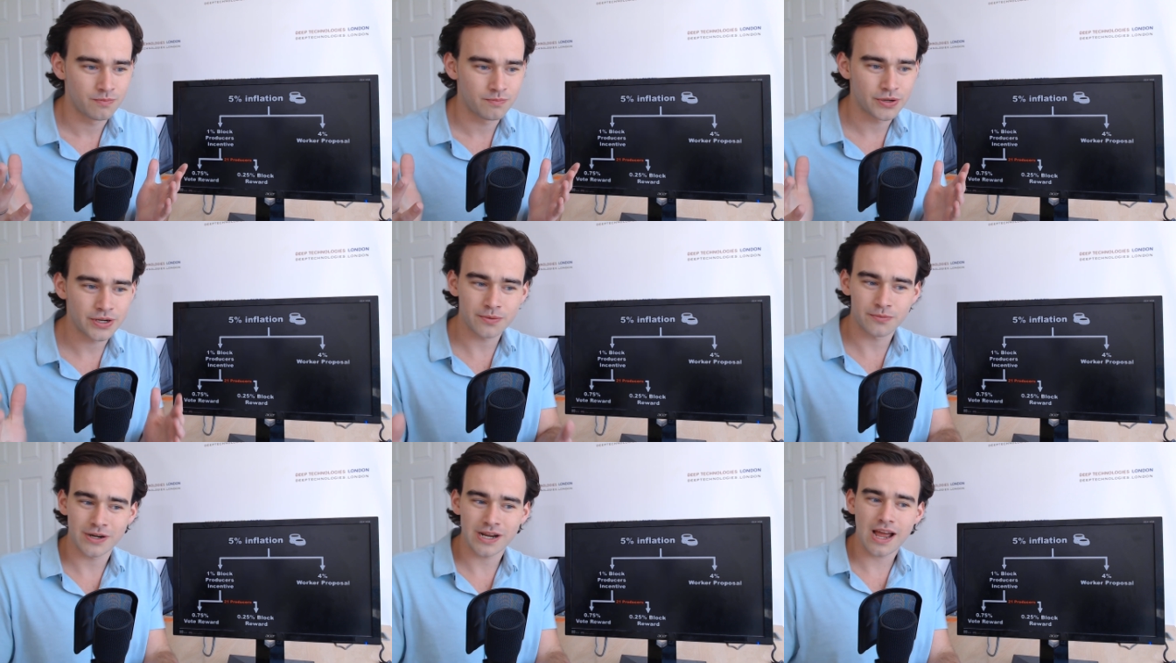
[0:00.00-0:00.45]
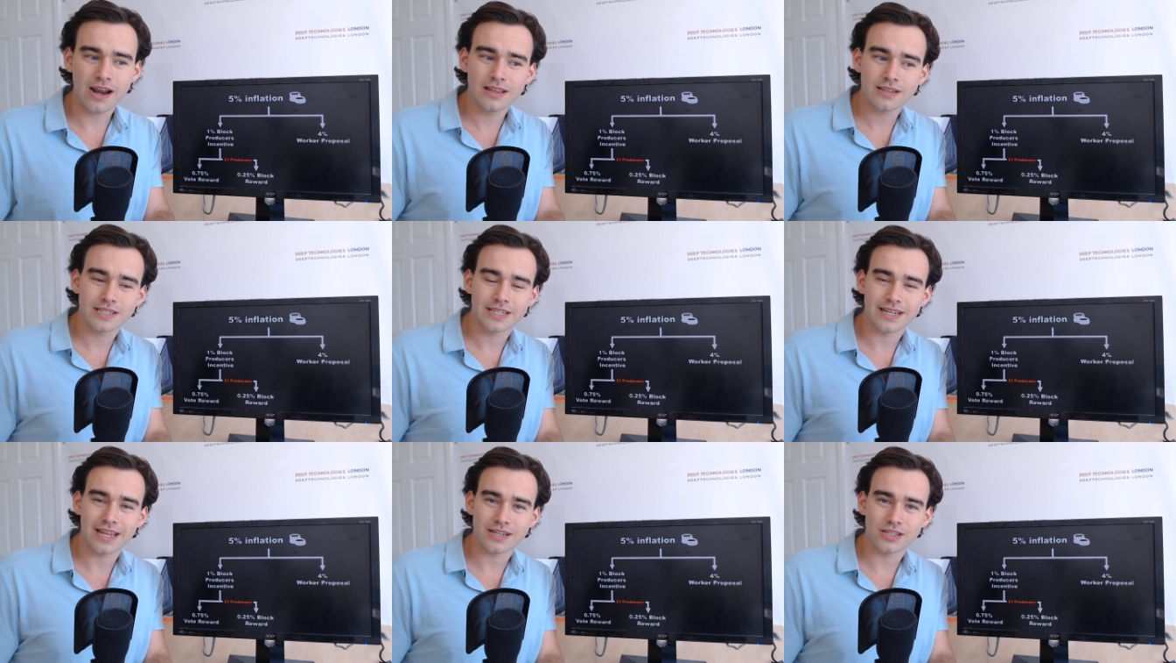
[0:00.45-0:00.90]
But in
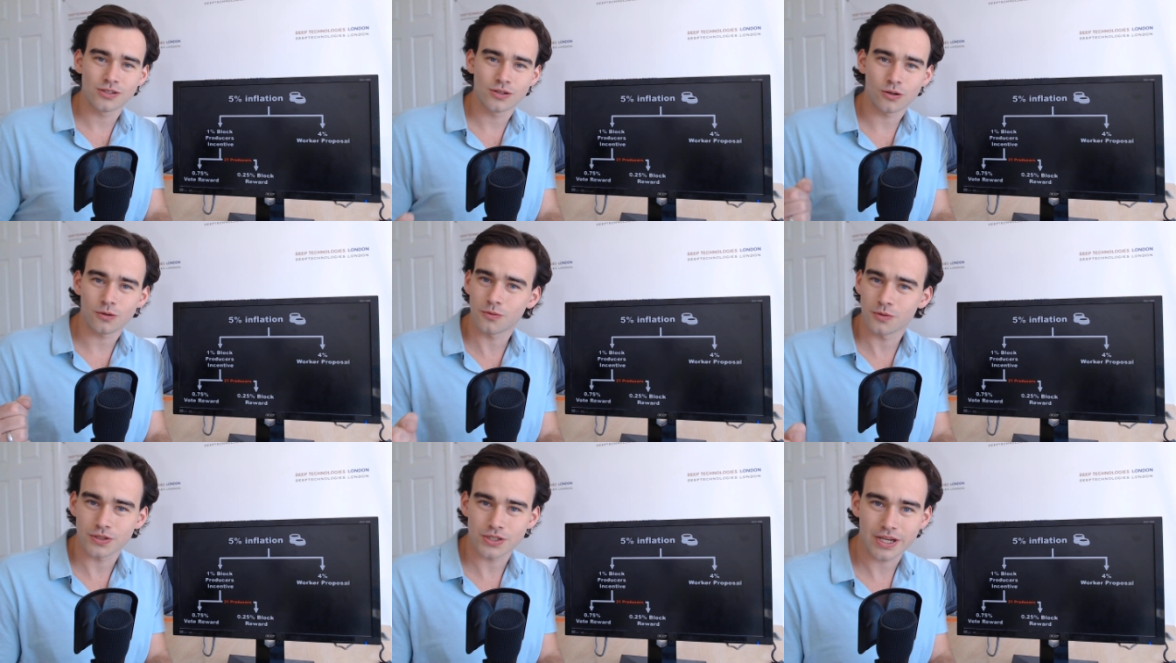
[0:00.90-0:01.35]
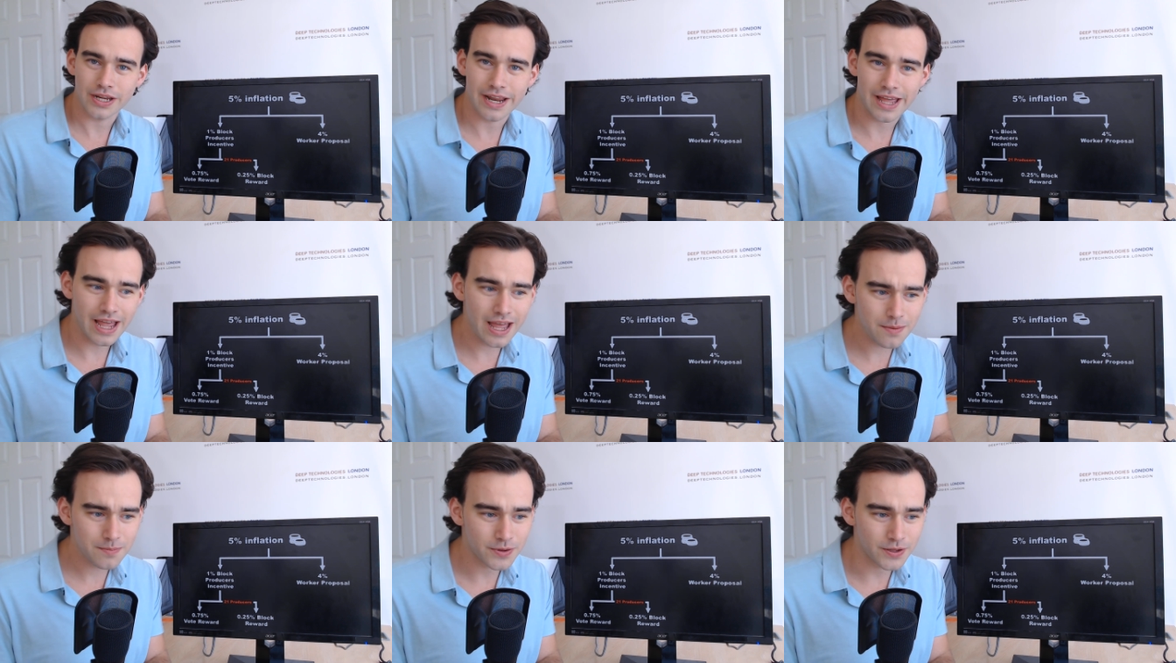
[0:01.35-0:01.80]
reality, that's not what's going
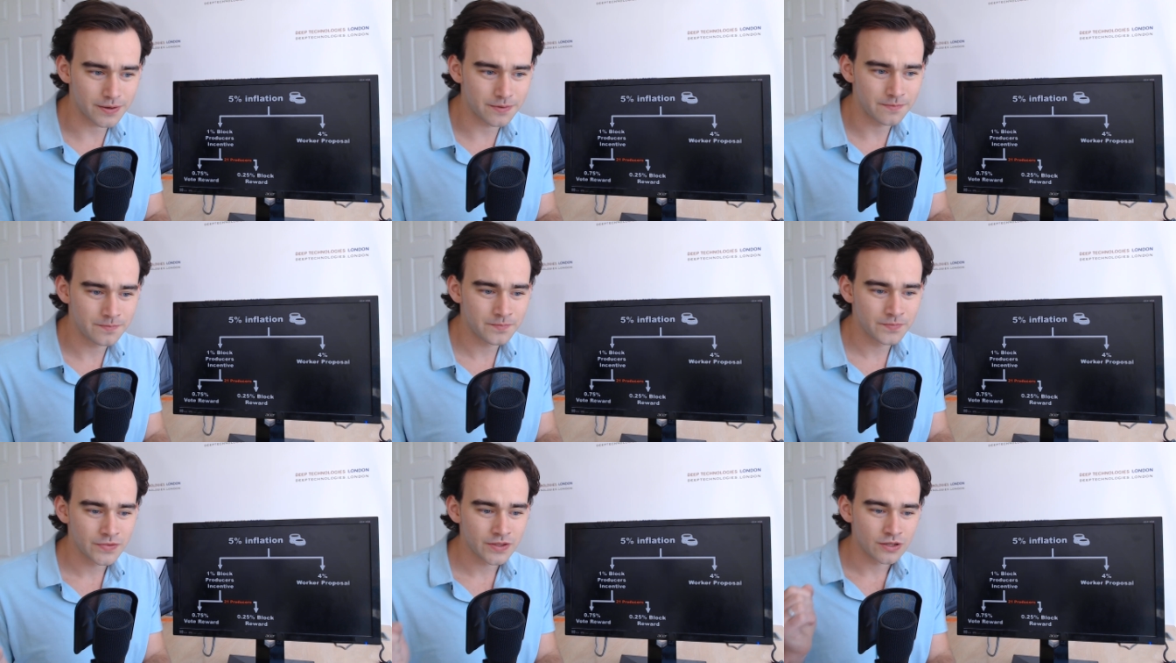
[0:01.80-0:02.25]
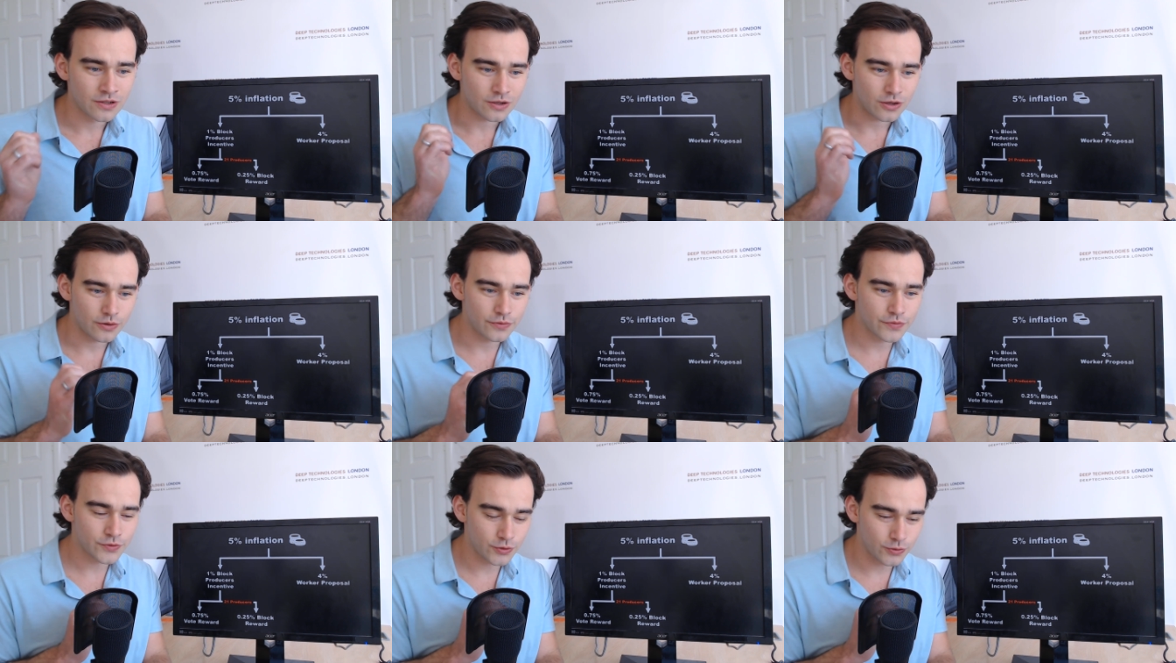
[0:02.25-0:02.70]
to happen.
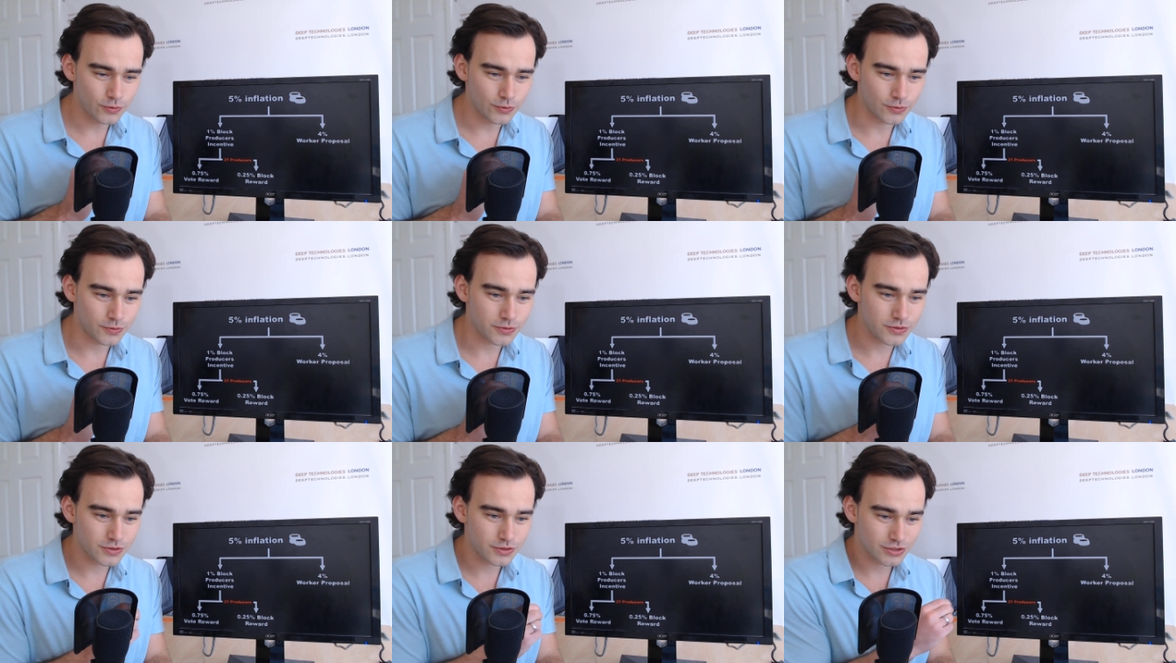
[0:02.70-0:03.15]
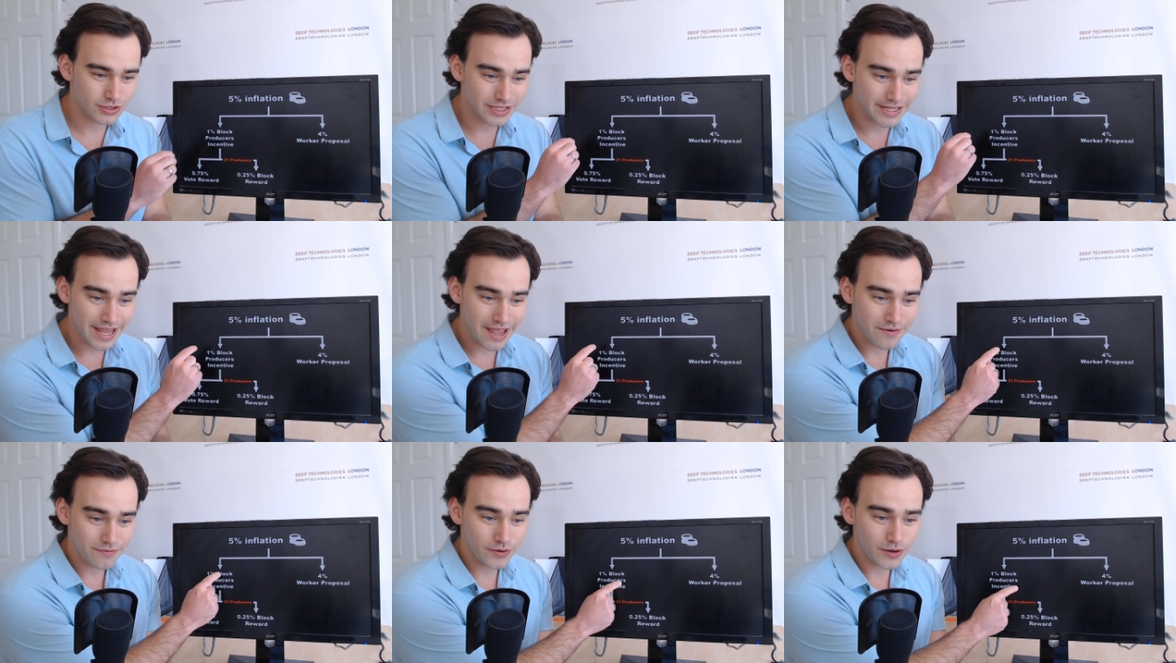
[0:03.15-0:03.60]
Of course, to
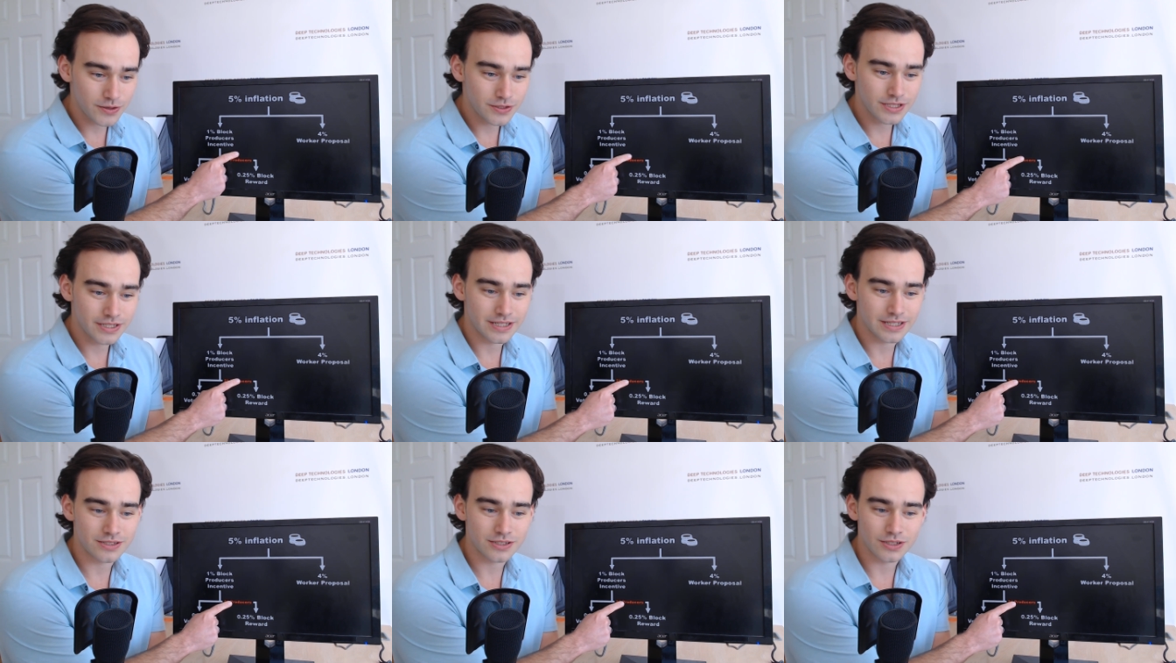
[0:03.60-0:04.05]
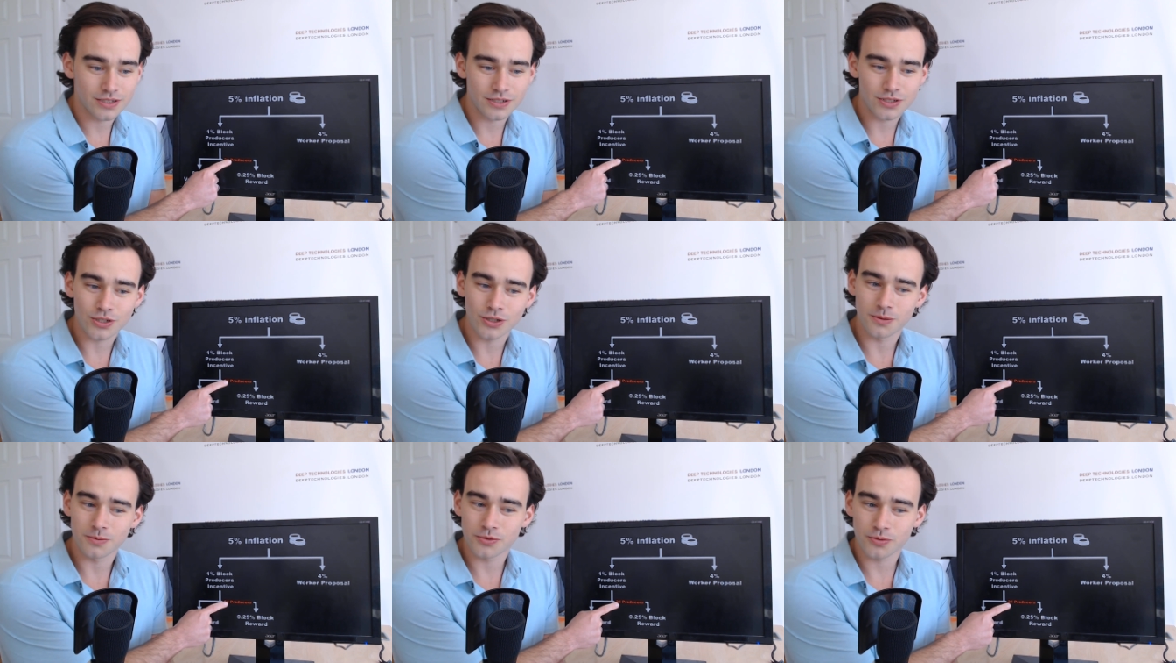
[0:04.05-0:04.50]
get voted into the
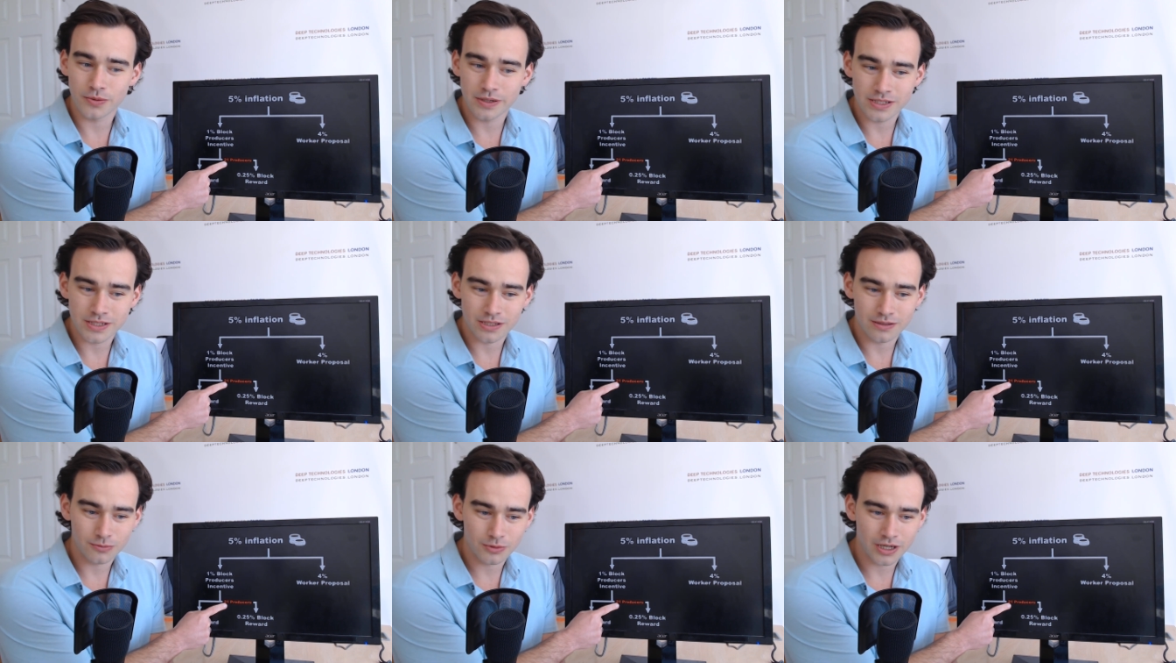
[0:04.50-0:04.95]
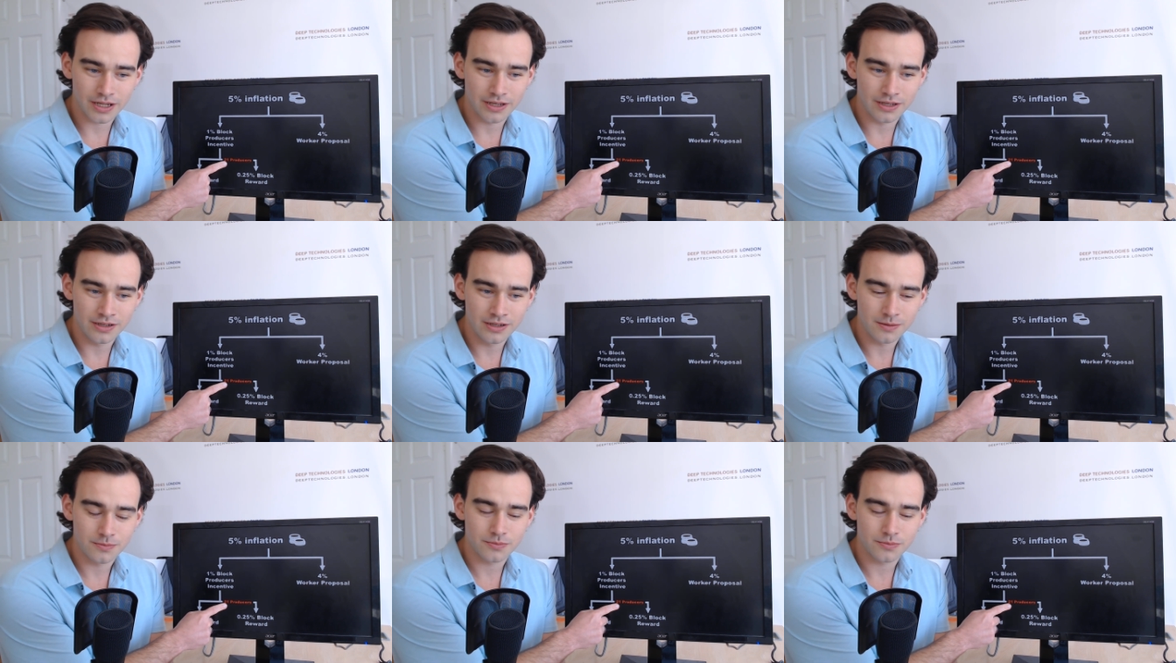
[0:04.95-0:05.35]
top 21